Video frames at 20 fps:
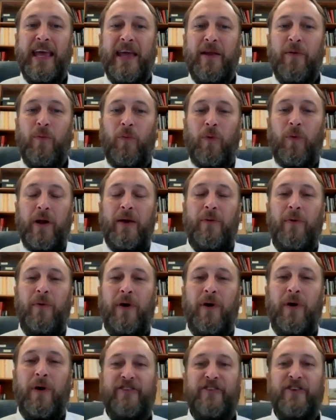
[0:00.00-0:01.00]
And what I
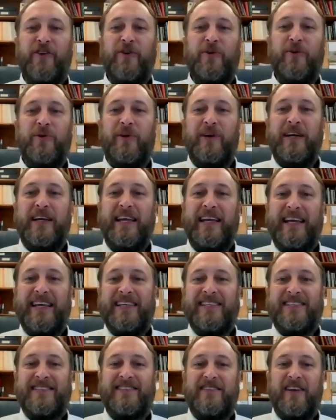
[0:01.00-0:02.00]
want to do
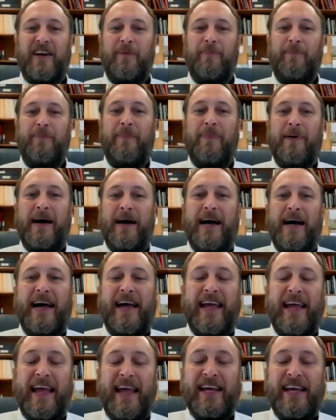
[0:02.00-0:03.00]
is start
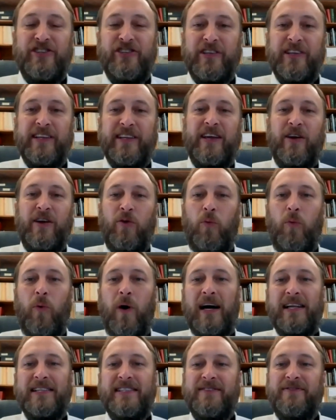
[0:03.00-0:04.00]
by actually
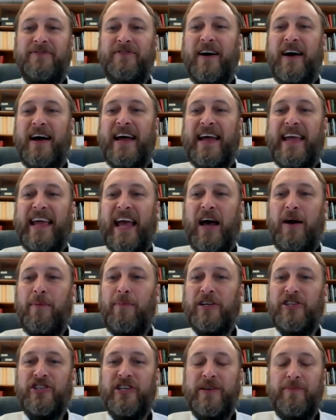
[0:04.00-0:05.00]
quantifying how
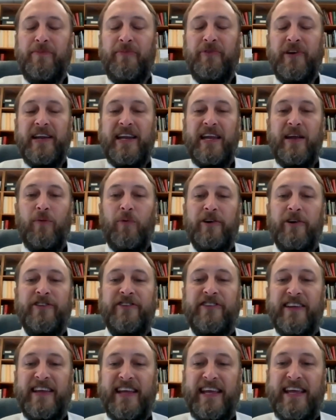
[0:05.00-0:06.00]
much inbreeding we're
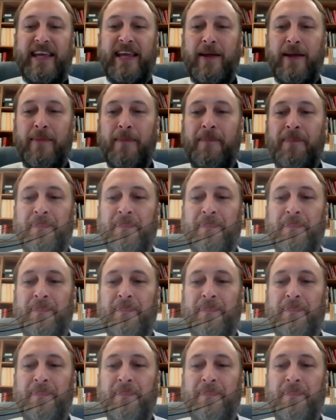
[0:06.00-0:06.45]
seeing.